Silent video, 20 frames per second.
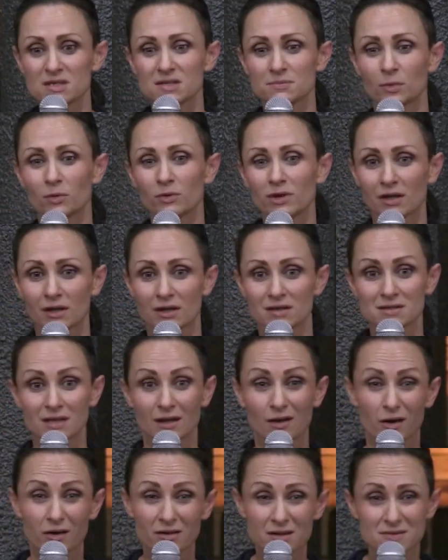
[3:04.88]
this morning is
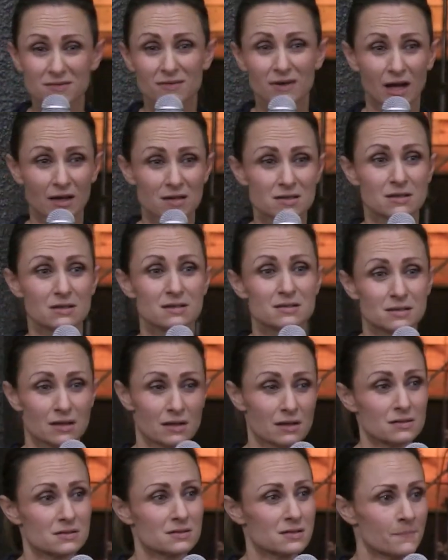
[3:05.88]
that Oxford actually
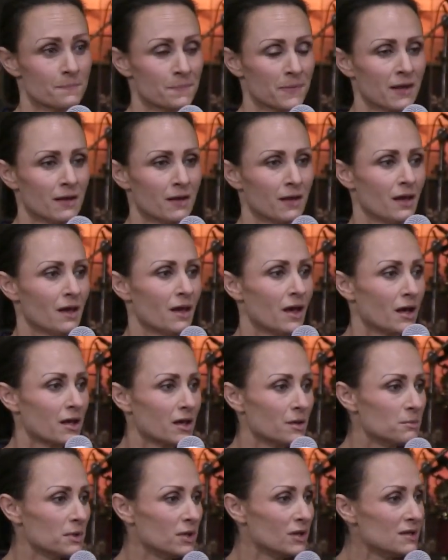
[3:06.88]
says a
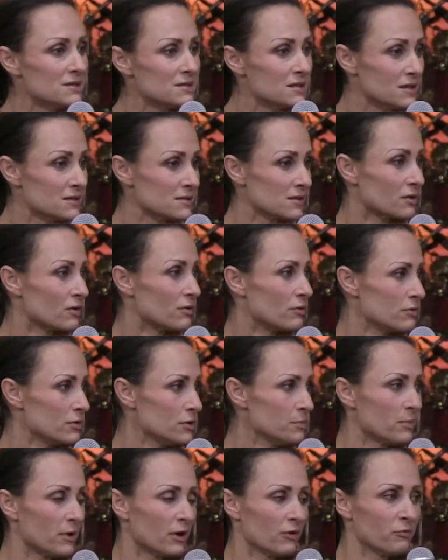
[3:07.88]
community is a
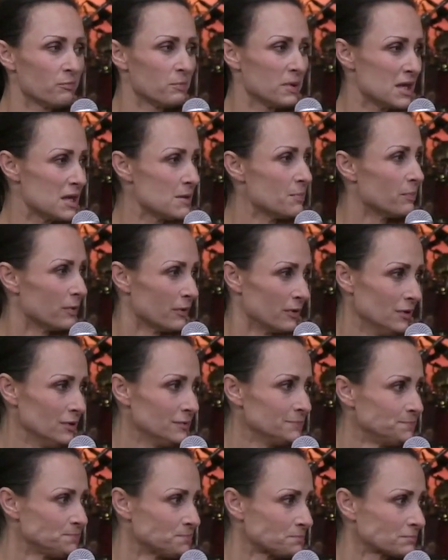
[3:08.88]
group of
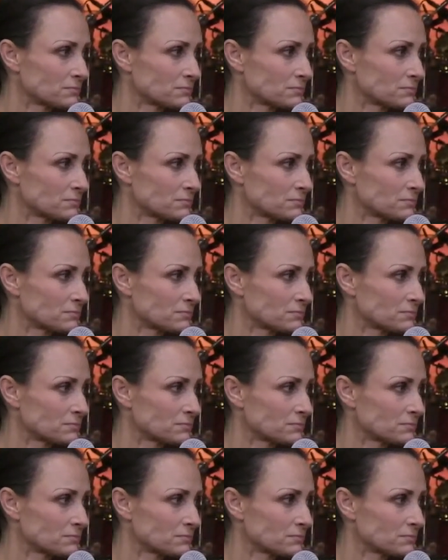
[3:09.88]
people